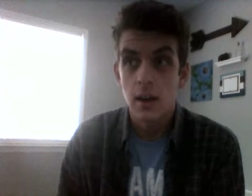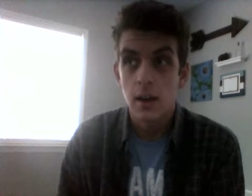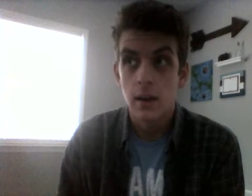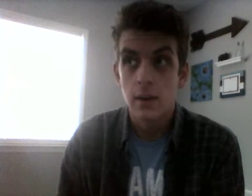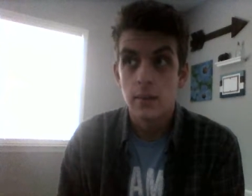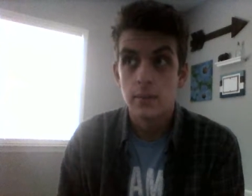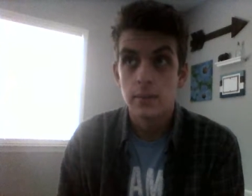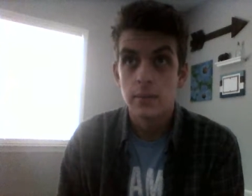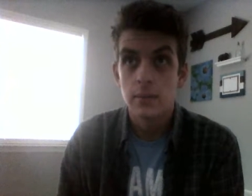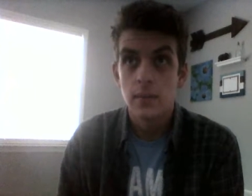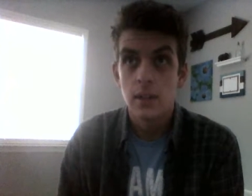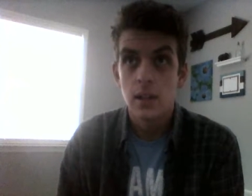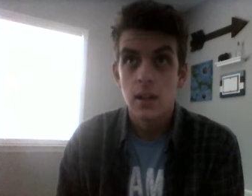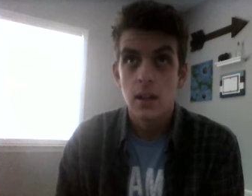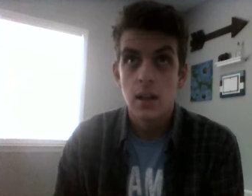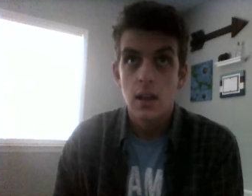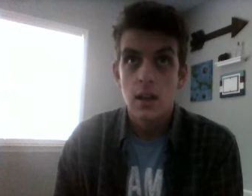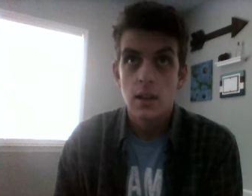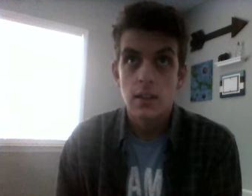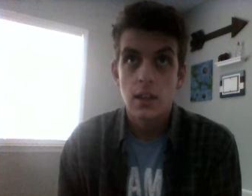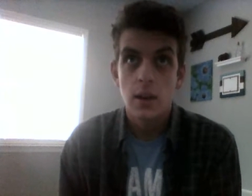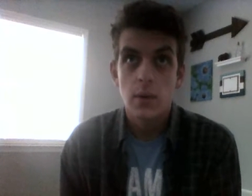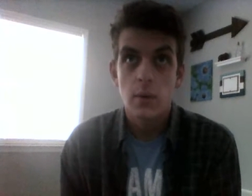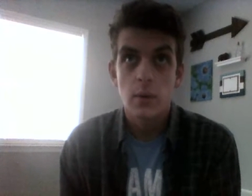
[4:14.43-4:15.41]
Um,
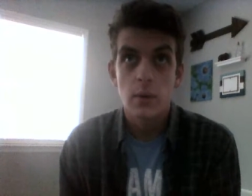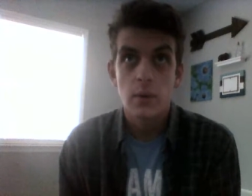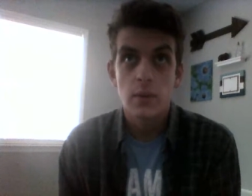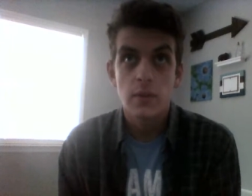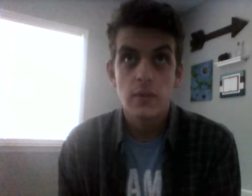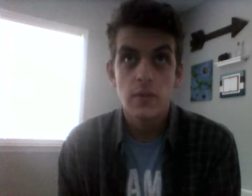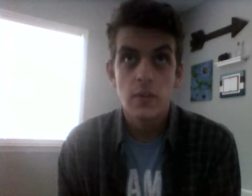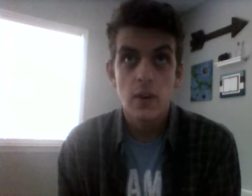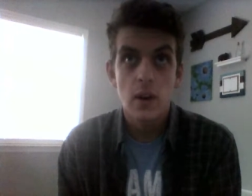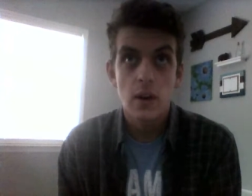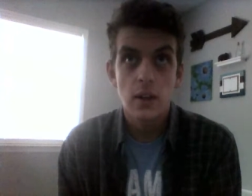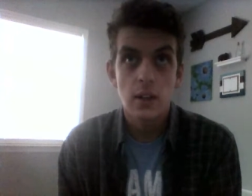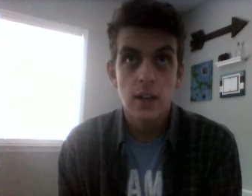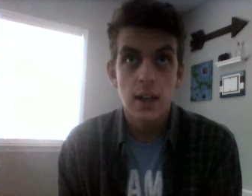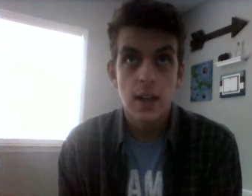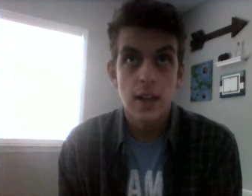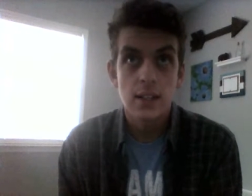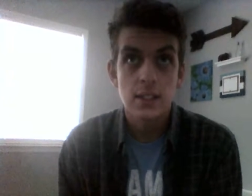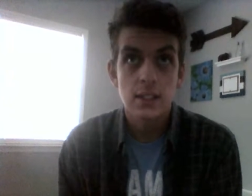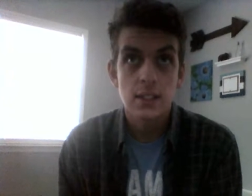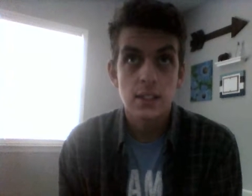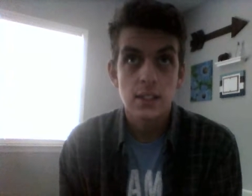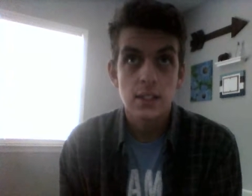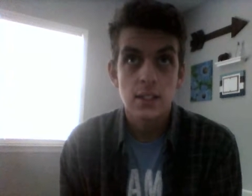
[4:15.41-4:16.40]
they were far
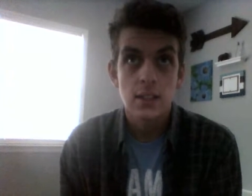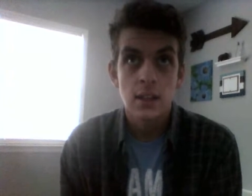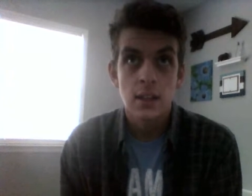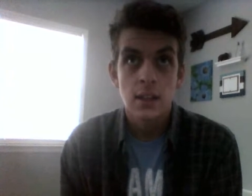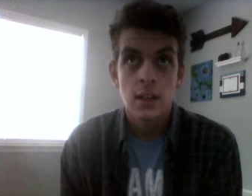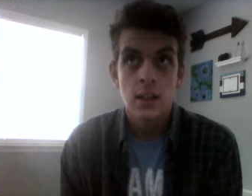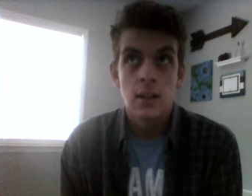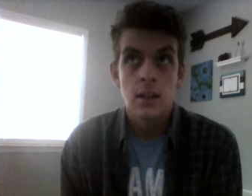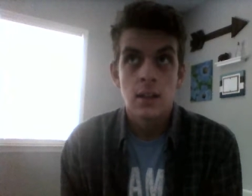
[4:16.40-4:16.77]
less